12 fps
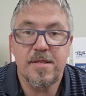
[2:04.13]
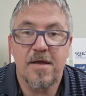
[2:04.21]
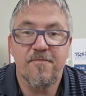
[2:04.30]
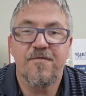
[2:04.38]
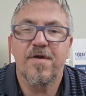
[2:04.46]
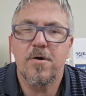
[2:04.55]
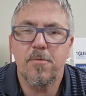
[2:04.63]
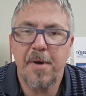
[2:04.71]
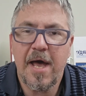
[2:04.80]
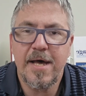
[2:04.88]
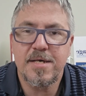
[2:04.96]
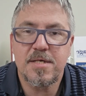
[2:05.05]
They feel
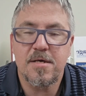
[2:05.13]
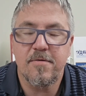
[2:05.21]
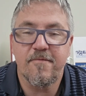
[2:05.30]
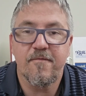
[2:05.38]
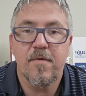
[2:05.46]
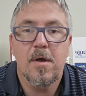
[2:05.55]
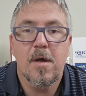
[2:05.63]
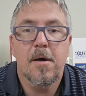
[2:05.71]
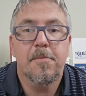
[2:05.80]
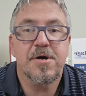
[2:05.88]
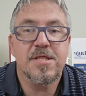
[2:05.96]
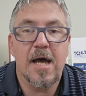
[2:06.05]
passive,
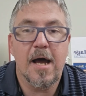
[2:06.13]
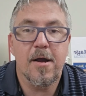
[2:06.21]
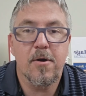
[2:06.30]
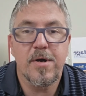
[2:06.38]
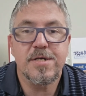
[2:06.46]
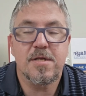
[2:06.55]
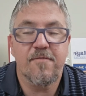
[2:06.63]
but the IRS